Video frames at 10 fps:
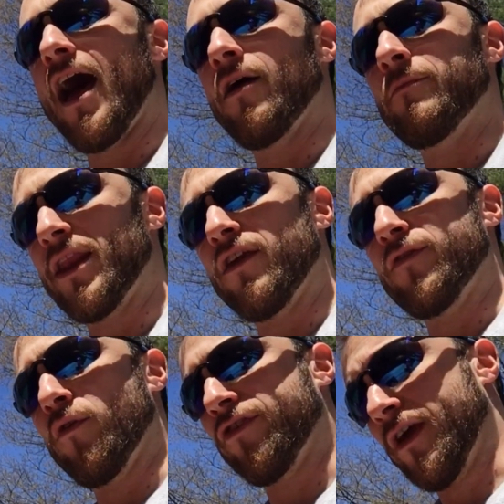Many of
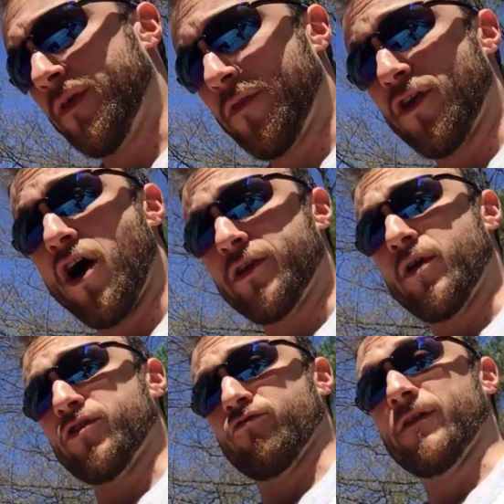you have said that the audio
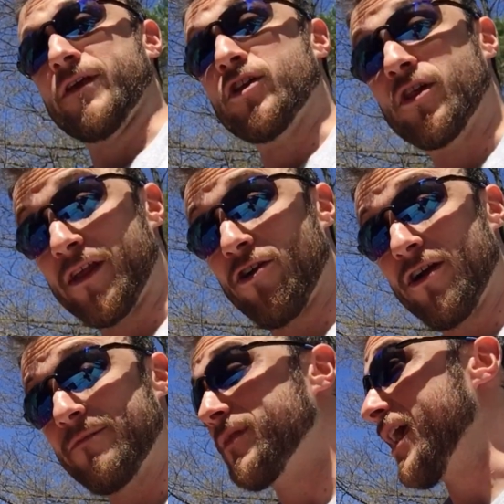is really clear,
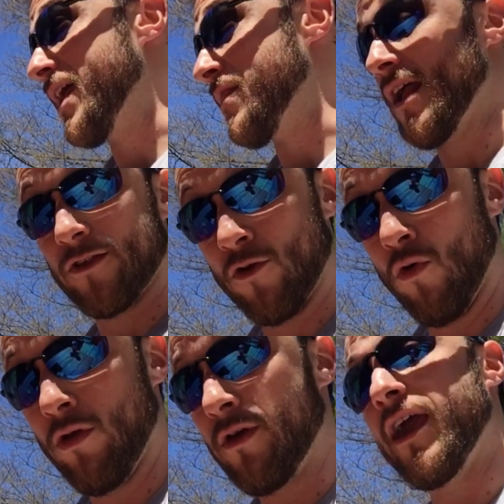and that's
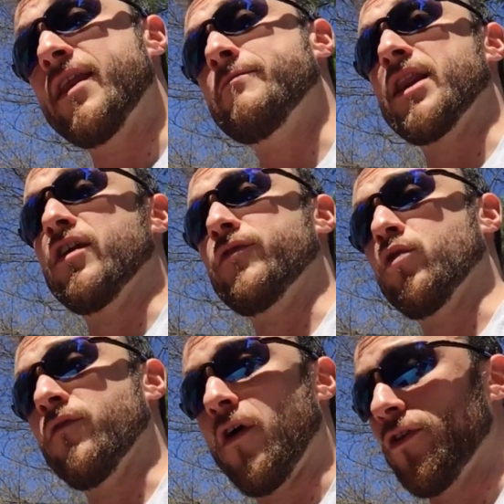cool. And many of you
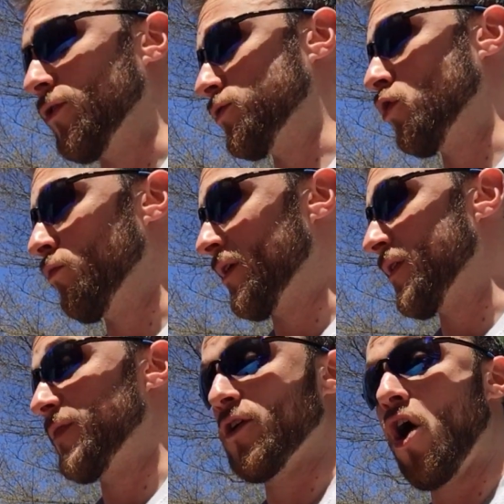have also told me
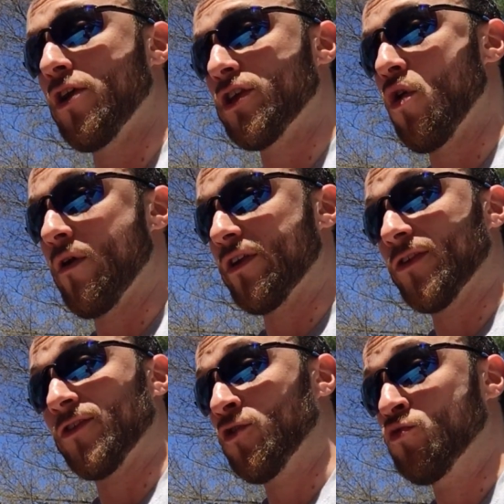that the audio is
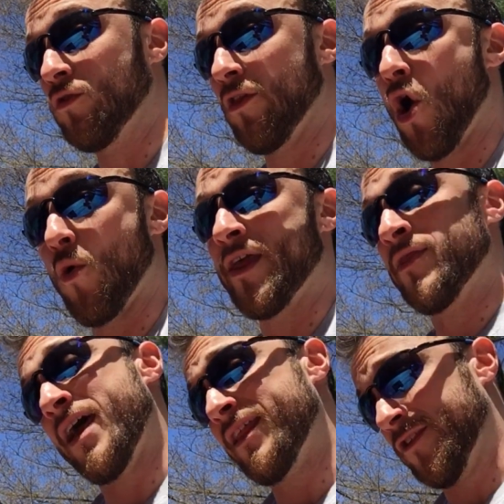too low,
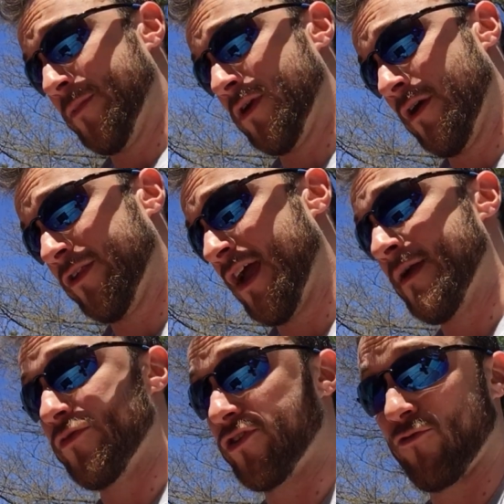and that is because I
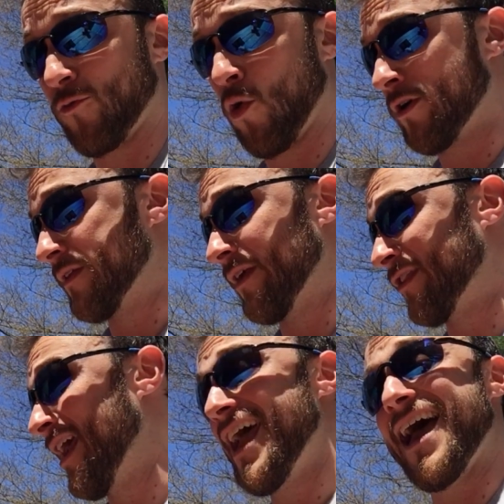am just recording
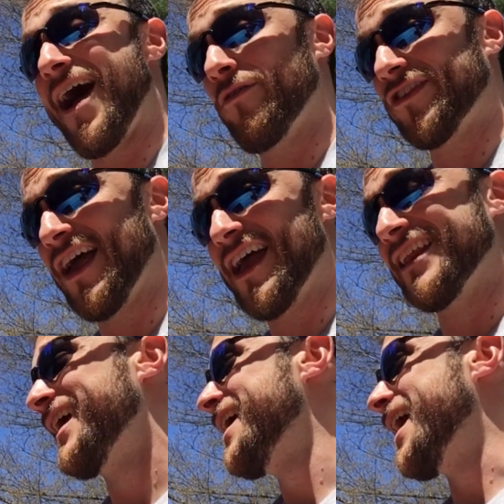this outside
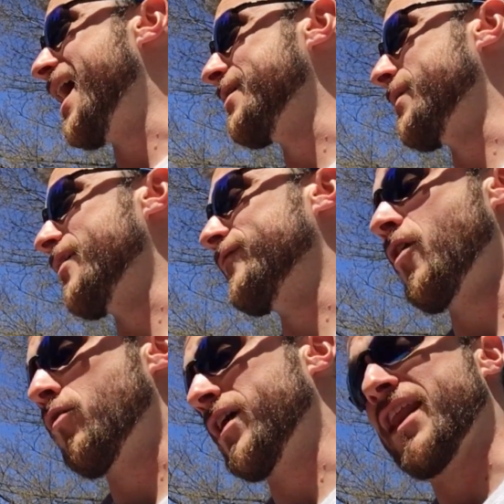on my
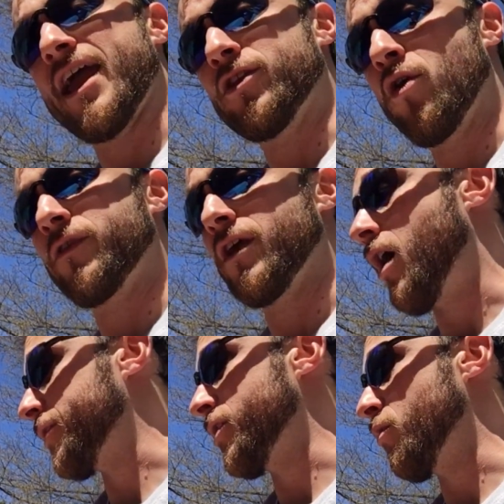phone, and I know the
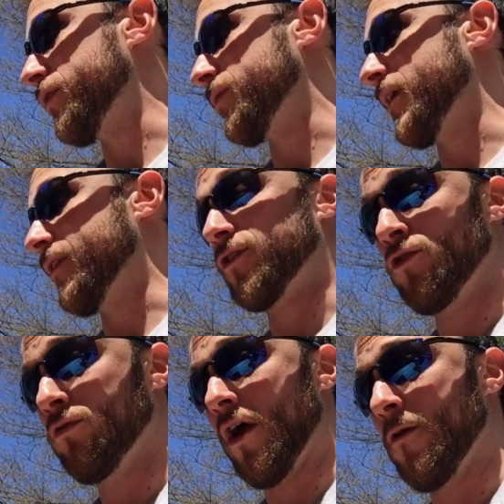audio is
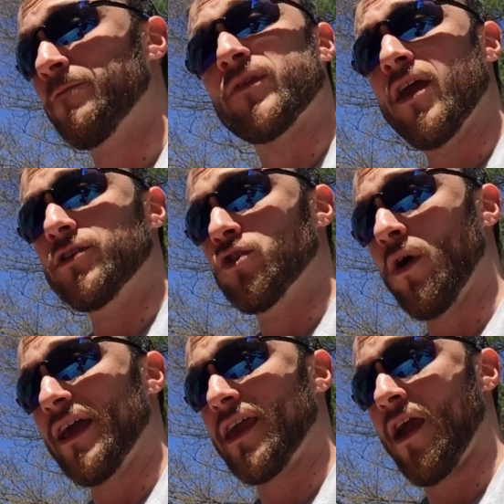too low. Do
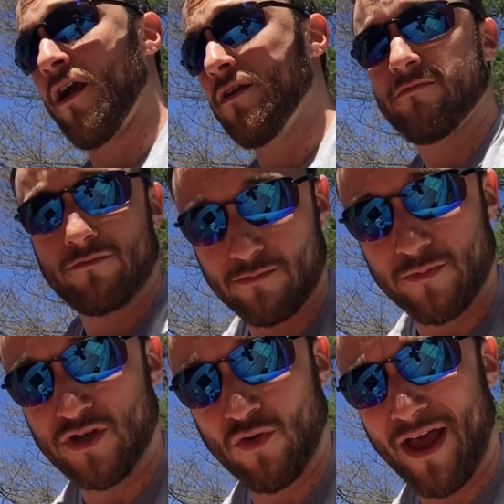I care?
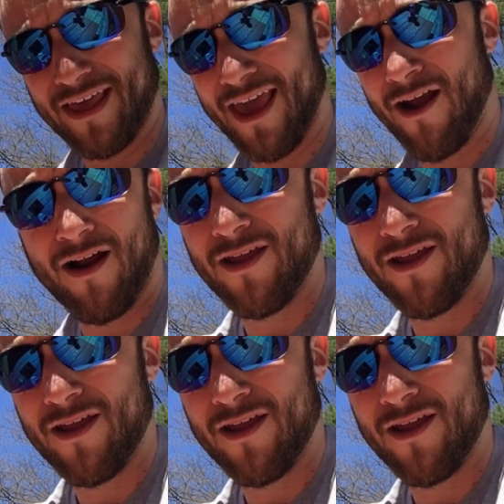Do I care?